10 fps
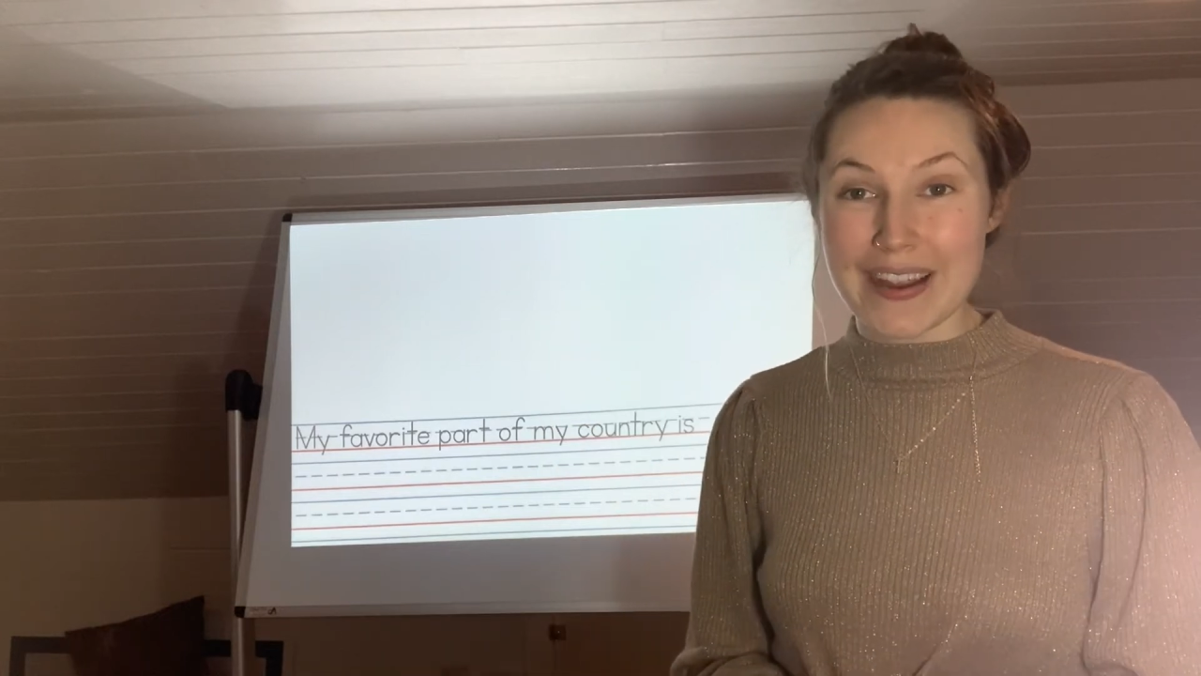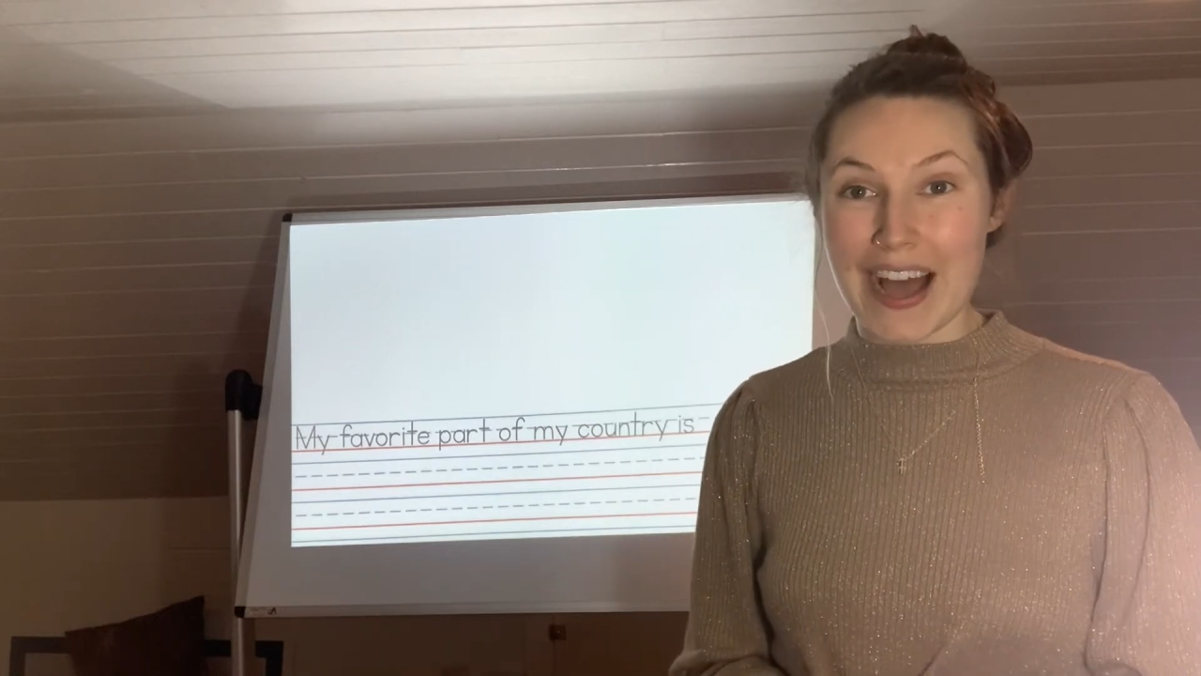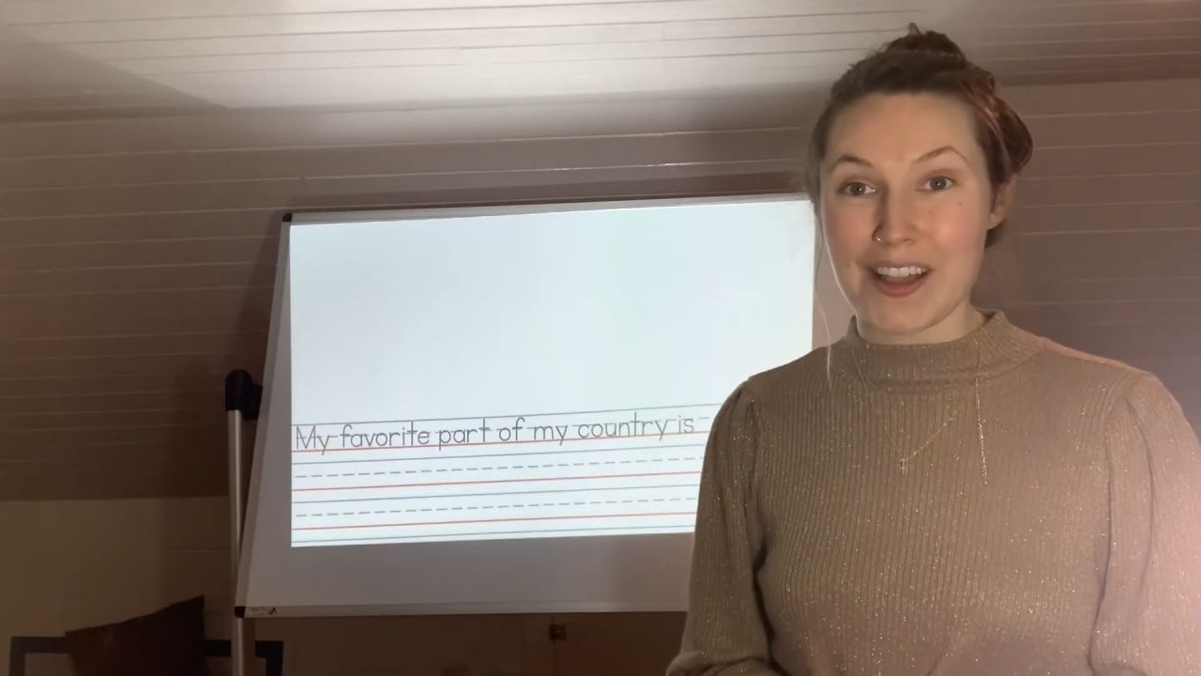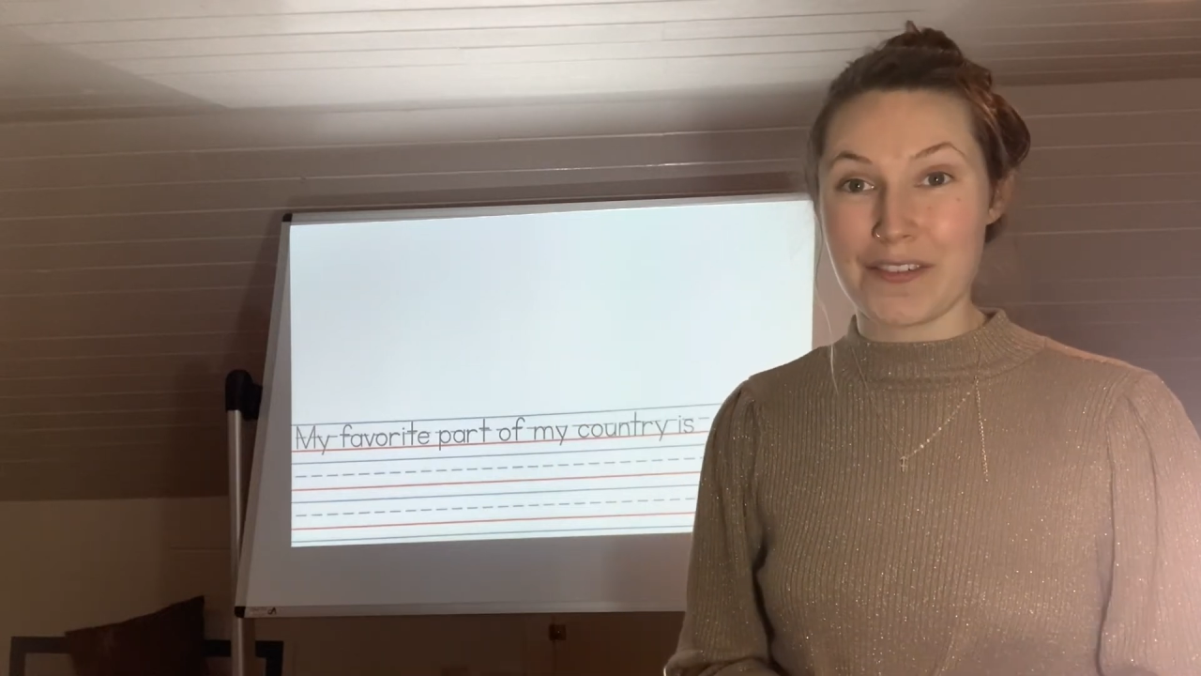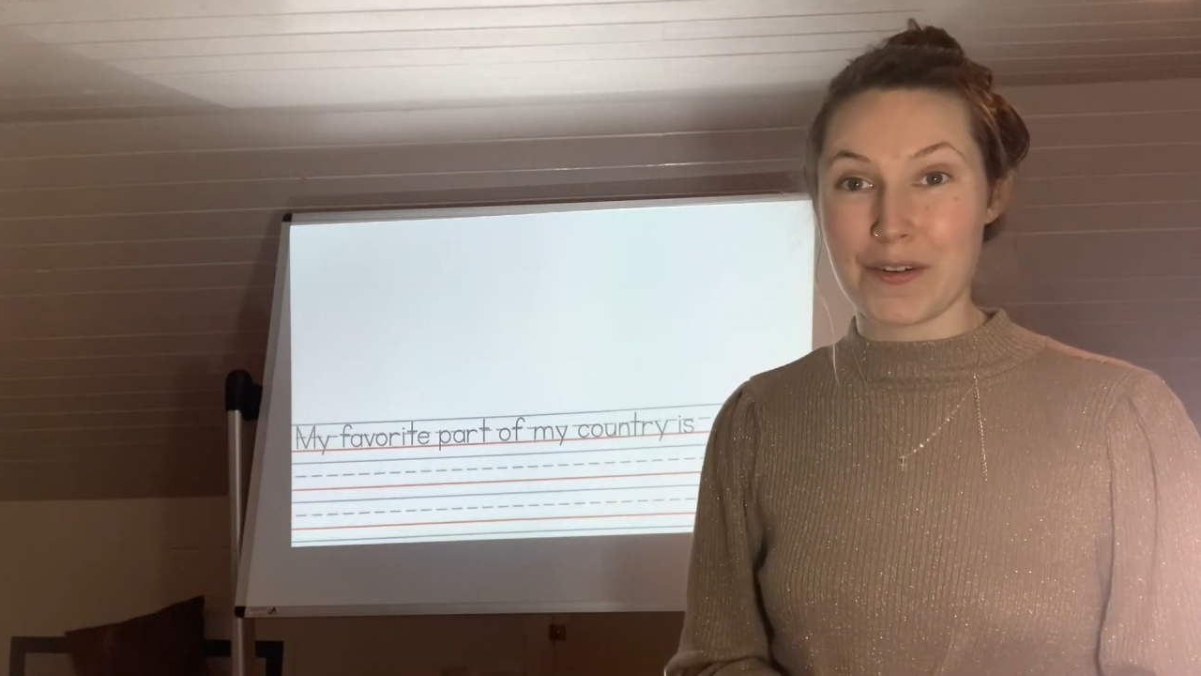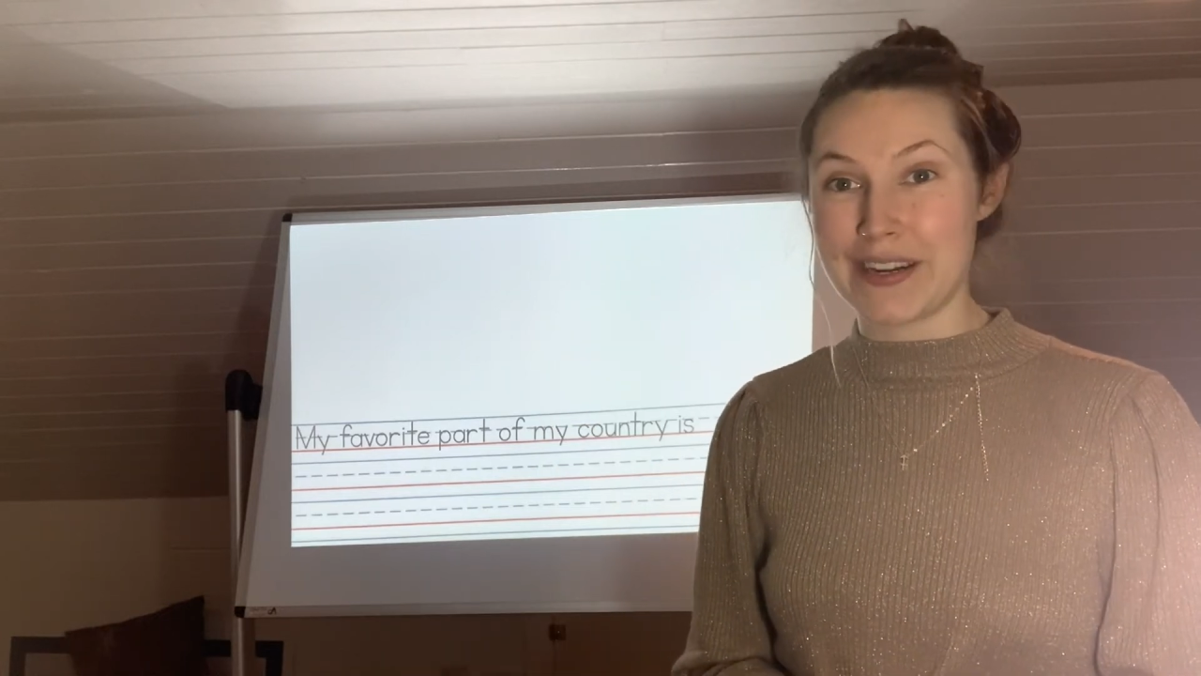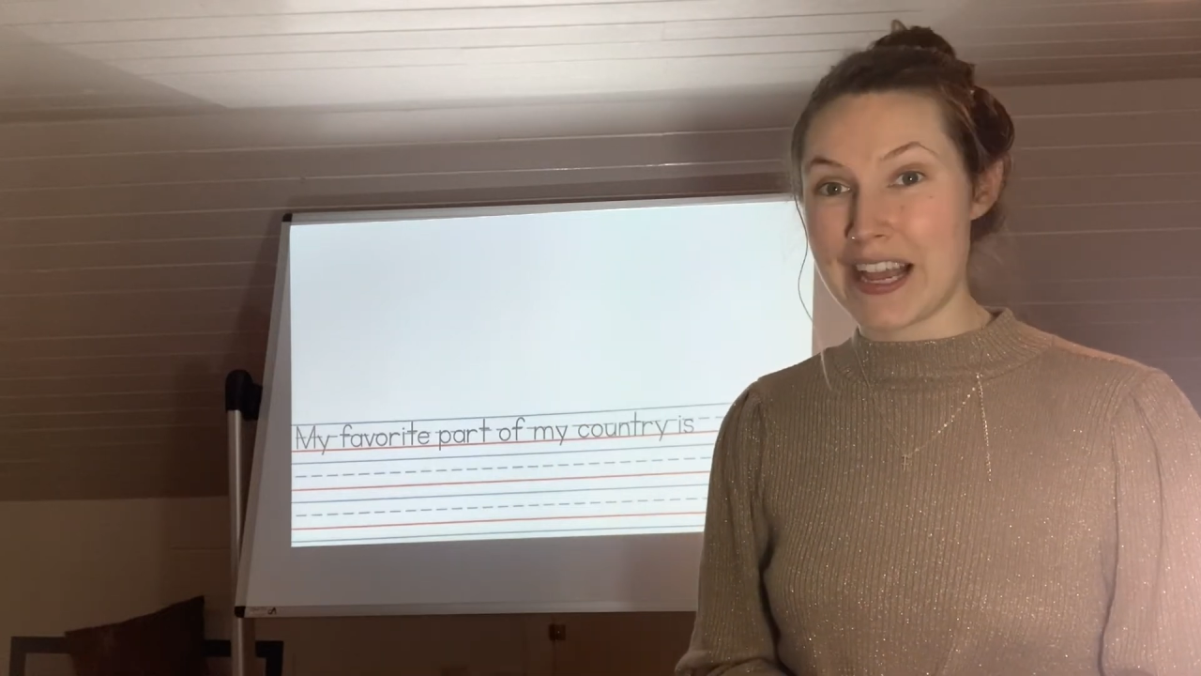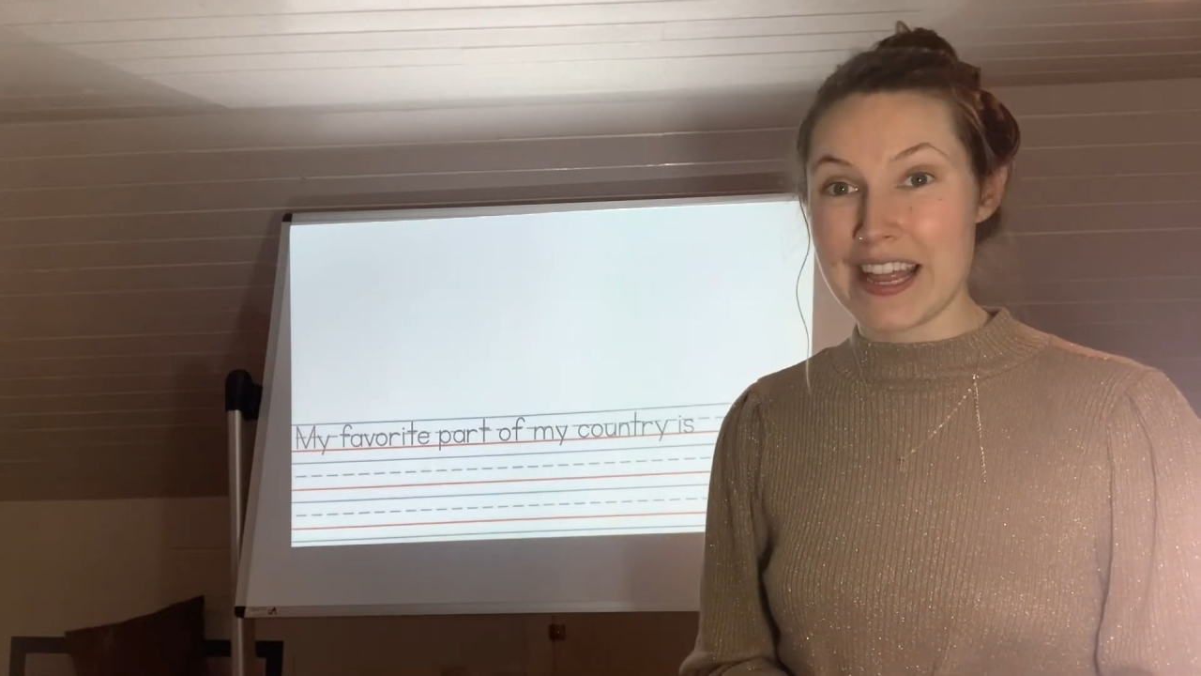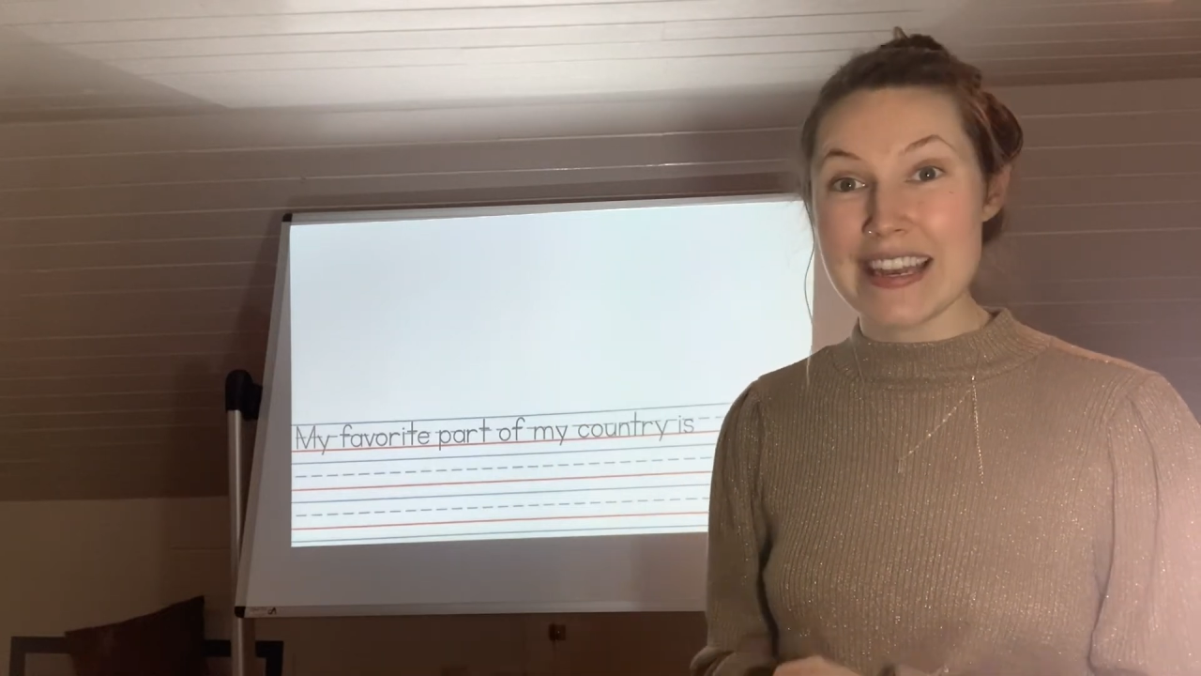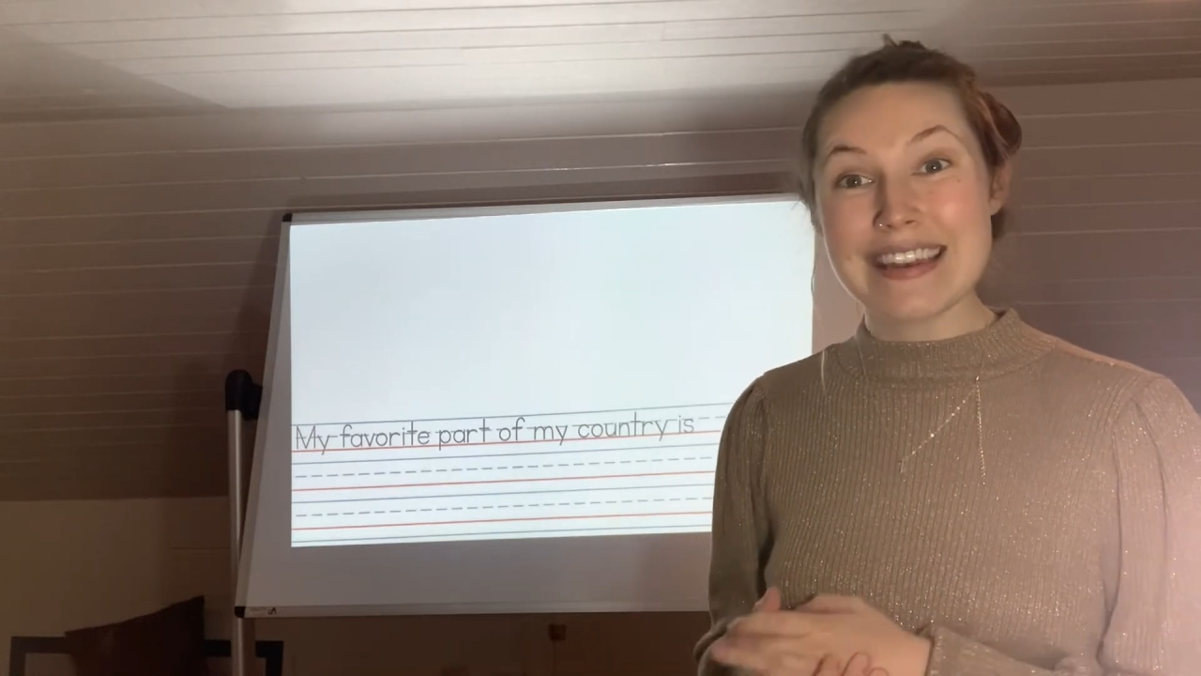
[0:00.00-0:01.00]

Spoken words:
California.